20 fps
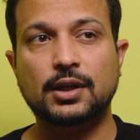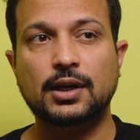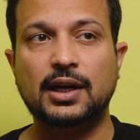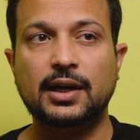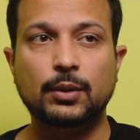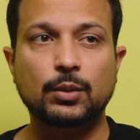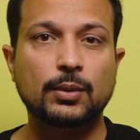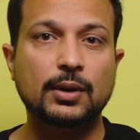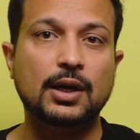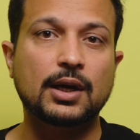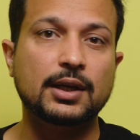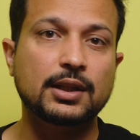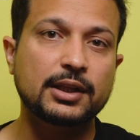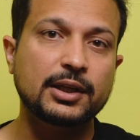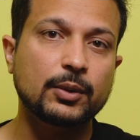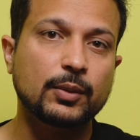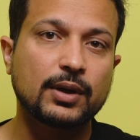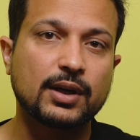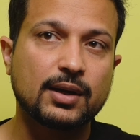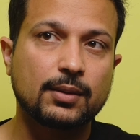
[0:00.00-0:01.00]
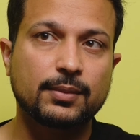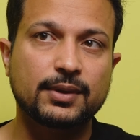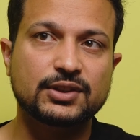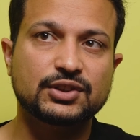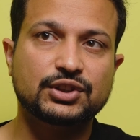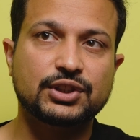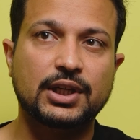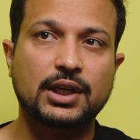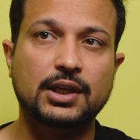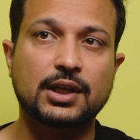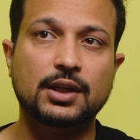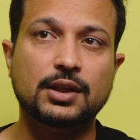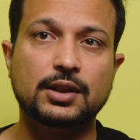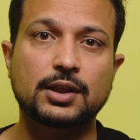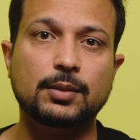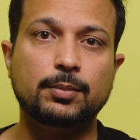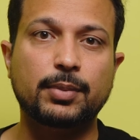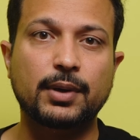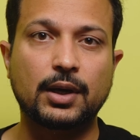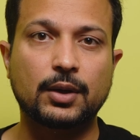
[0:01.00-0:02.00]
I would highly recommend checking
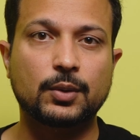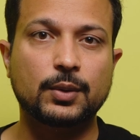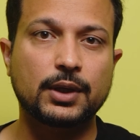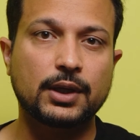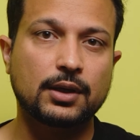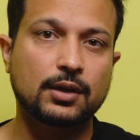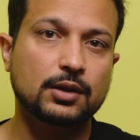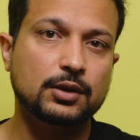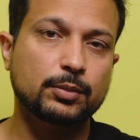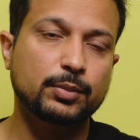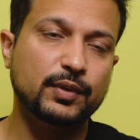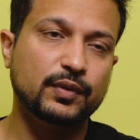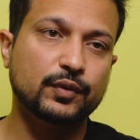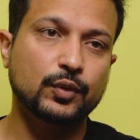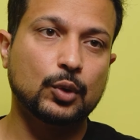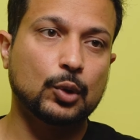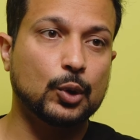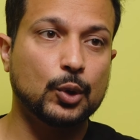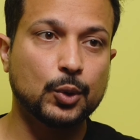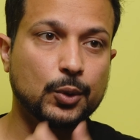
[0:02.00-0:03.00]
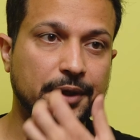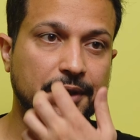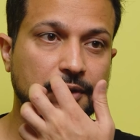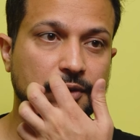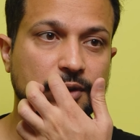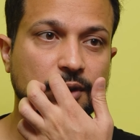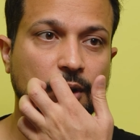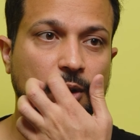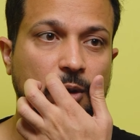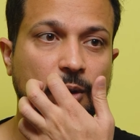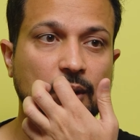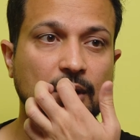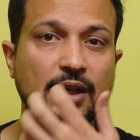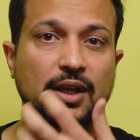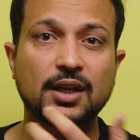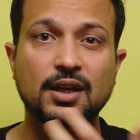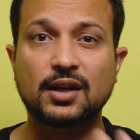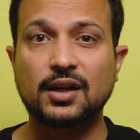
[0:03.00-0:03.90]
the battery health before doing so.